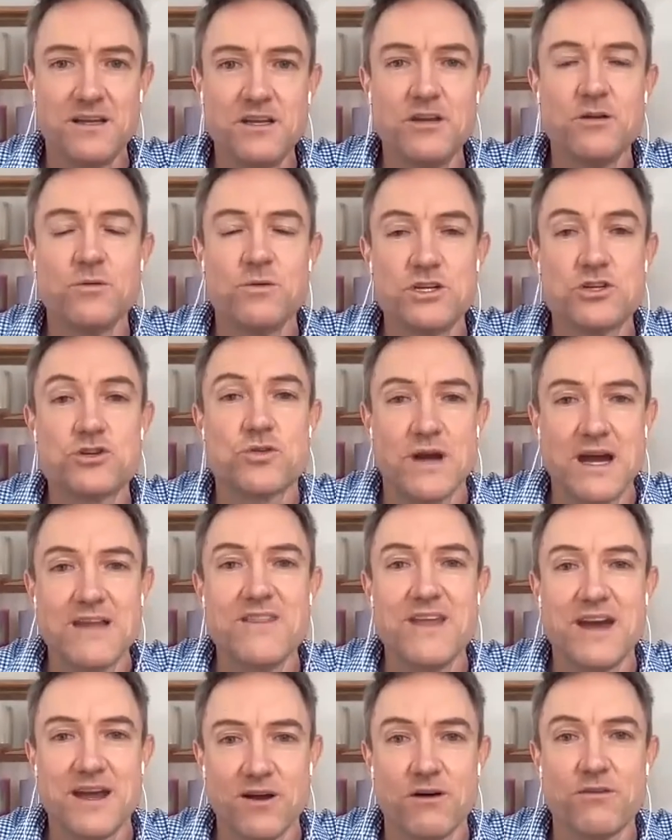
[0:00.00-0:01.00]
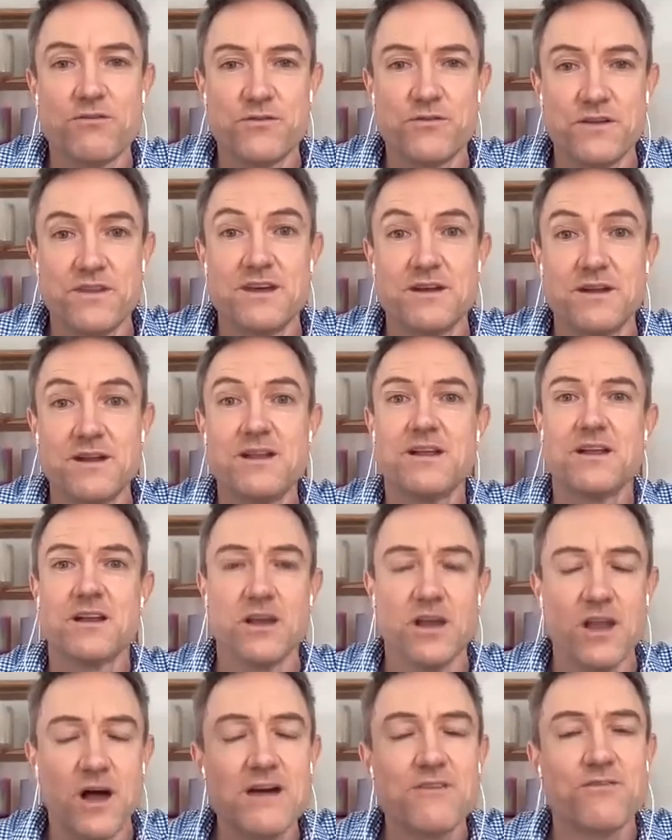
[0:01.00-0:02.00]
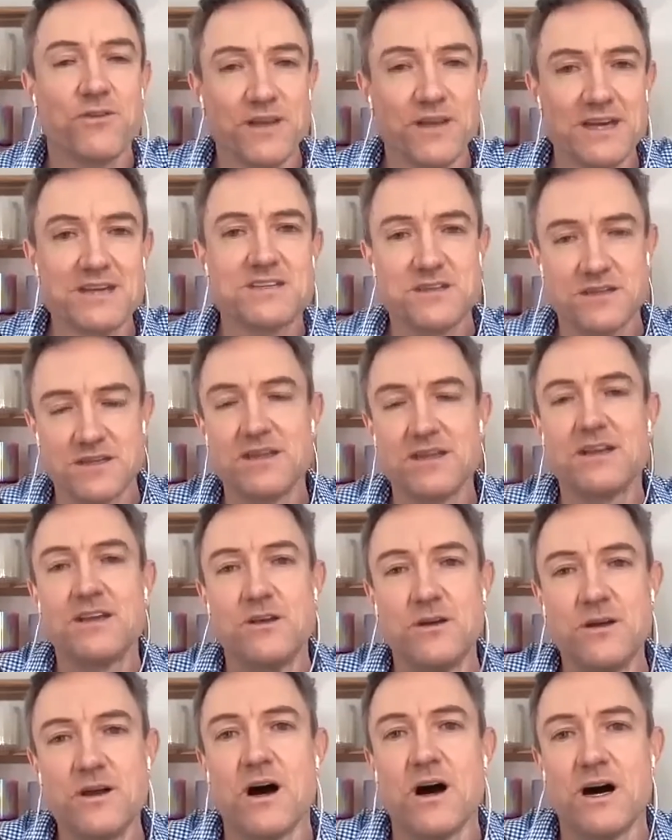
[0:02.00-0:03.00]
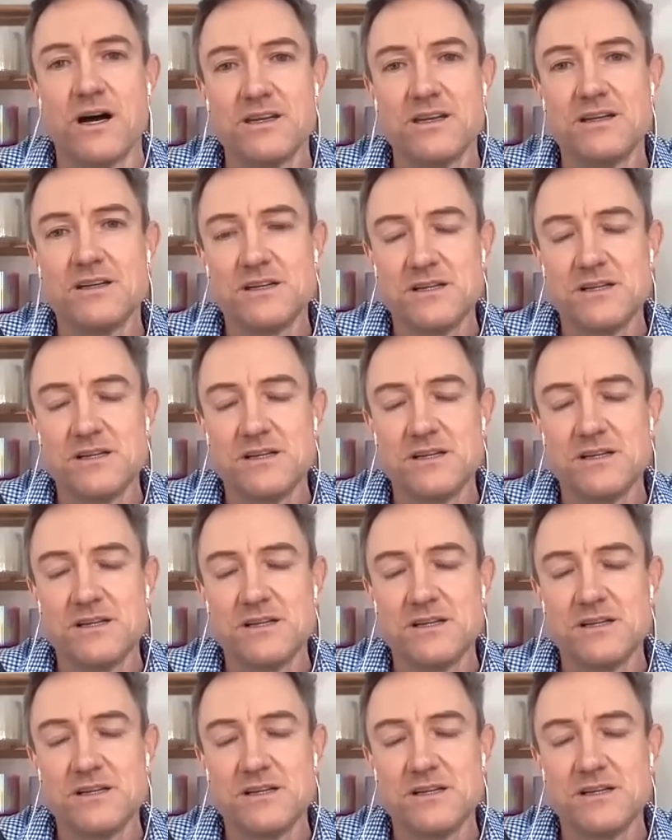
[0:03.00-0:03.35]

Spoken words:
You would trade that off for the life lesson that you got.